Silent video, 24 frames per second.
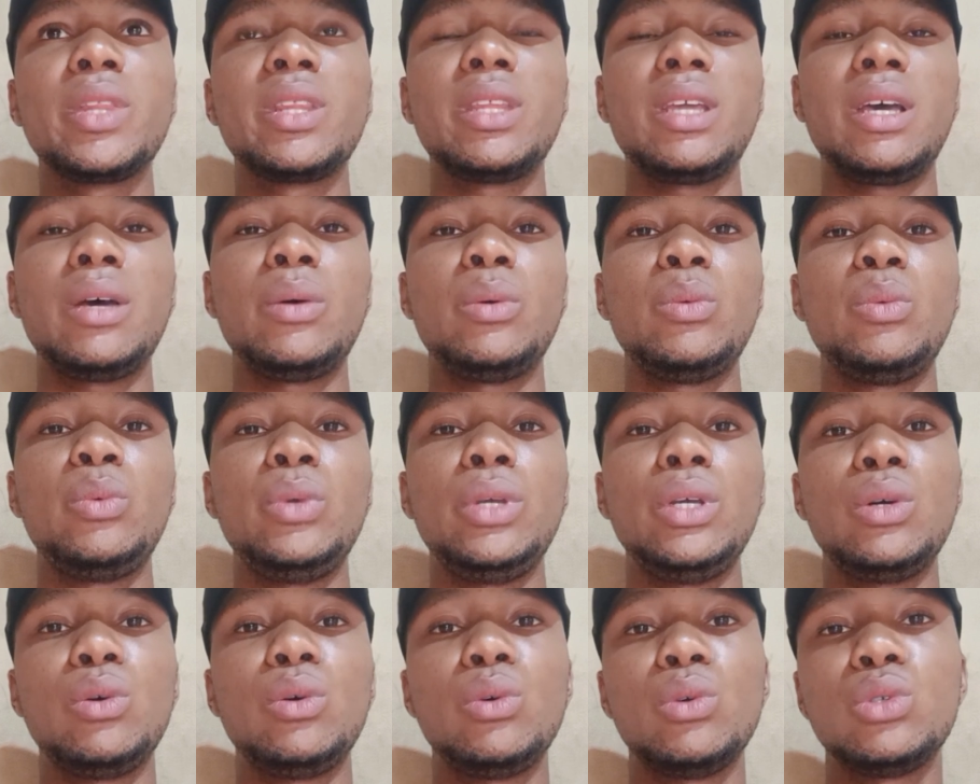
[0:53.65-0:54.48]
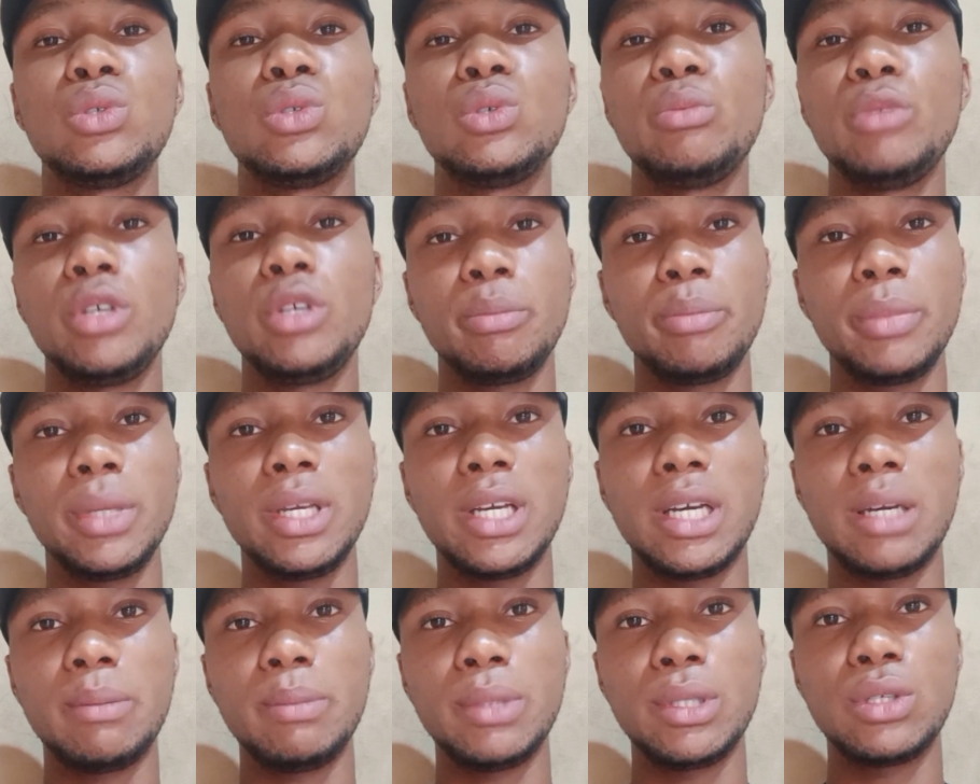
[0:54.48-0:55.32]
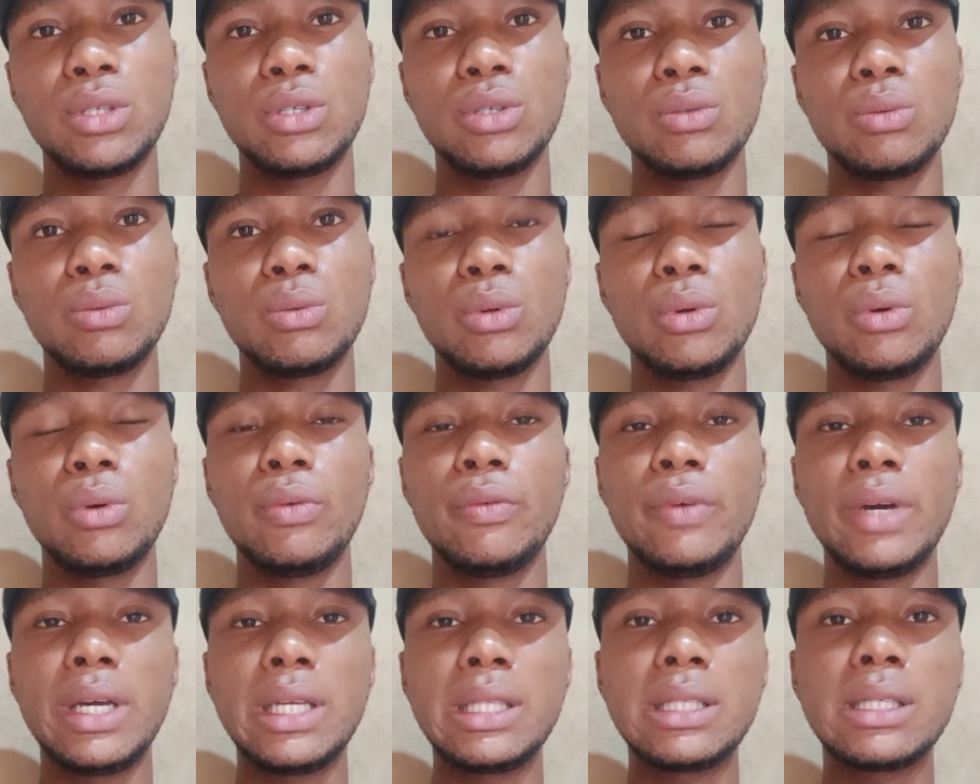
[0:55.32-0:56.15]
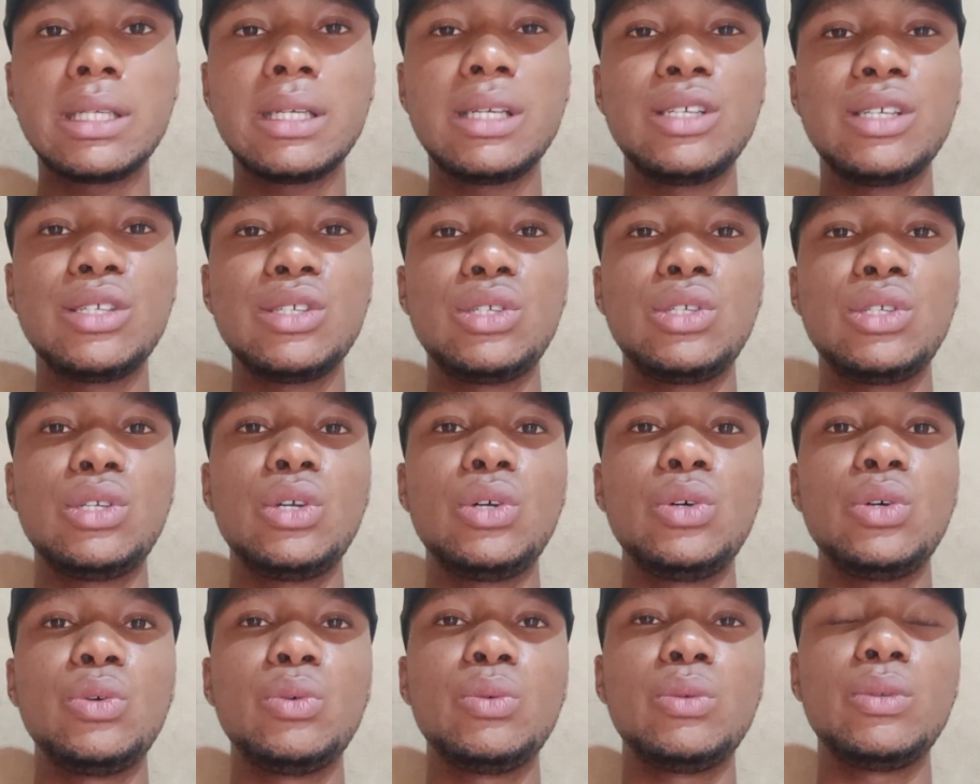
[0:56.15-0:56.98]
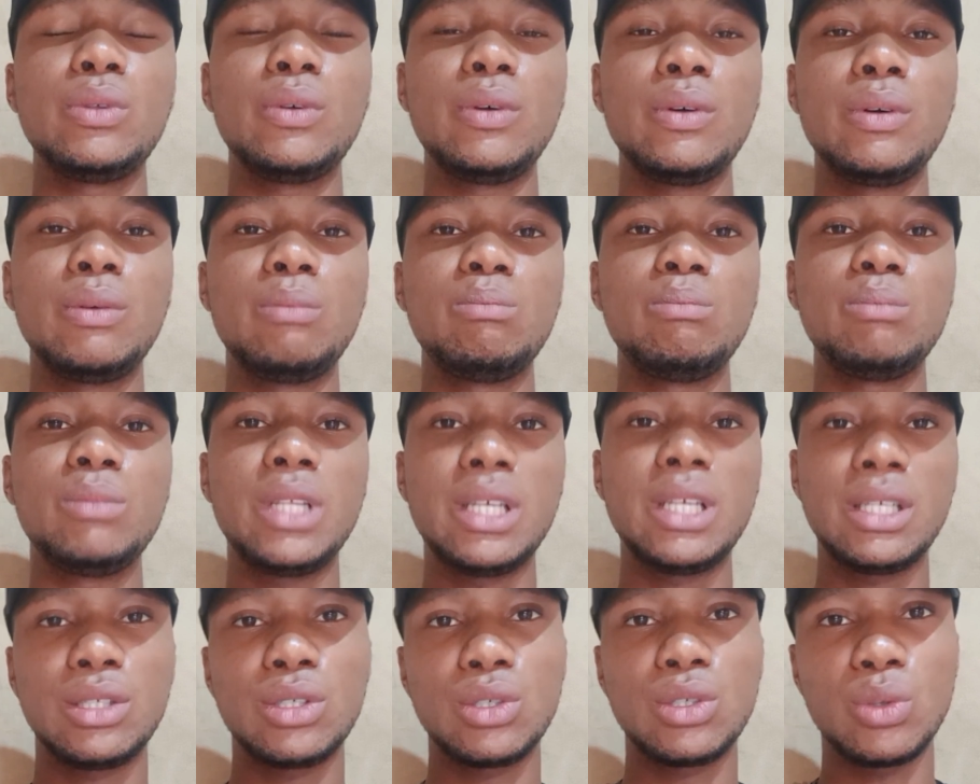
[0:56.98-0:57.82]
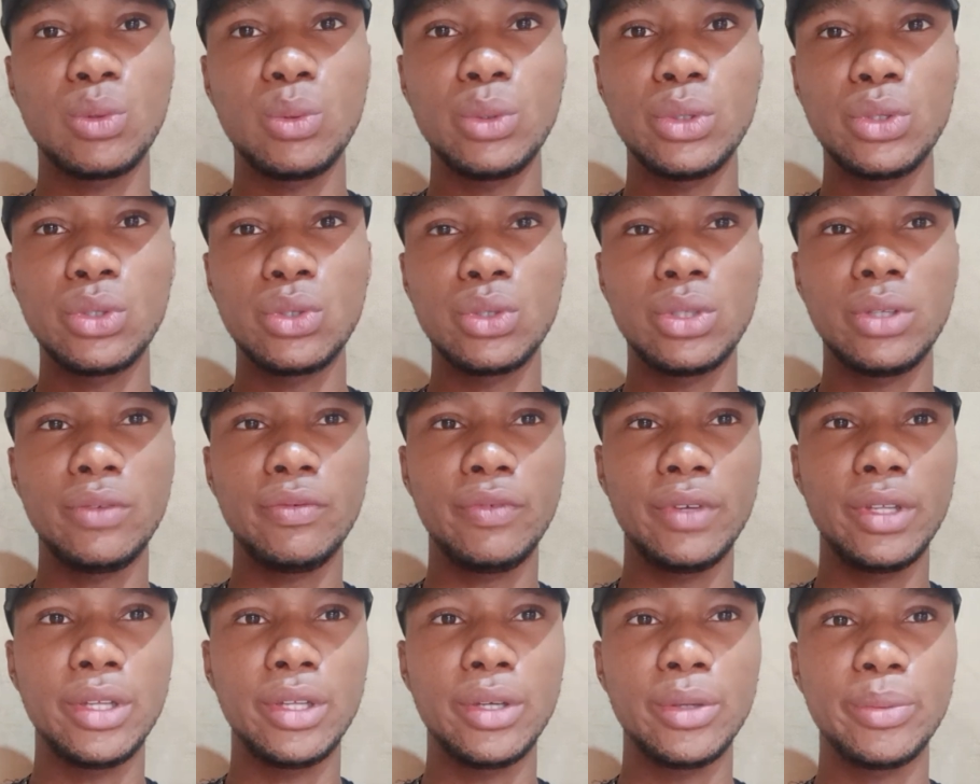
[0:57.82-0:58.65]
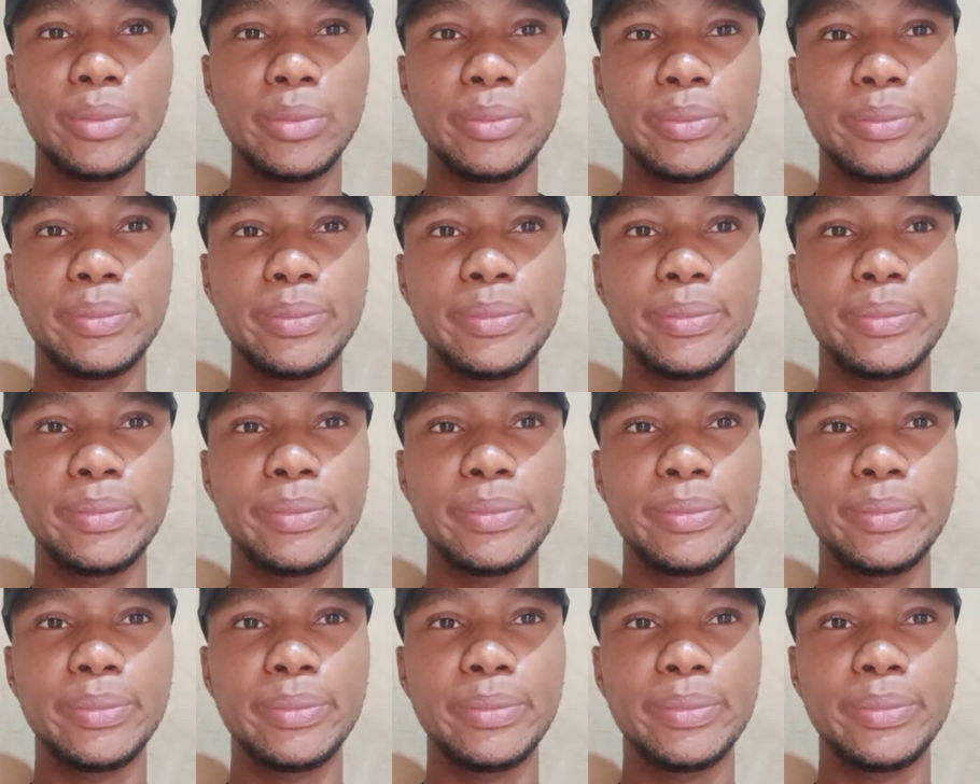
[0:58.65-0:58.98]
That will also make me happy too. All right, so let's go into the video.